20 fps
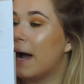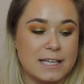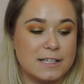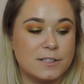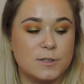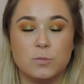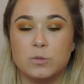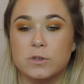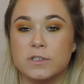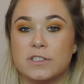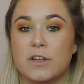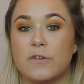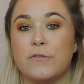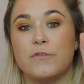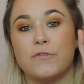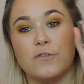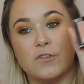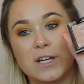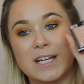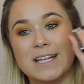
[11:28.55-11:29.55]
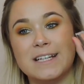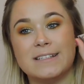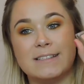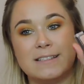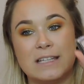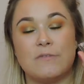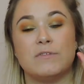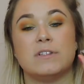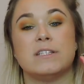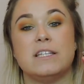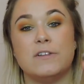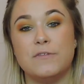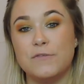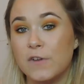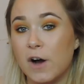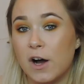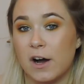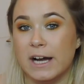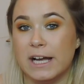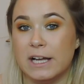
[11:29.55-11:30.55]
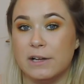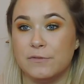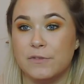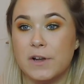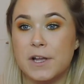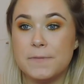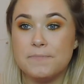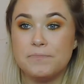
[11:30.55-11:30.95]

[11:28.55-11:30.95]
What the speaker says: This was £3.75.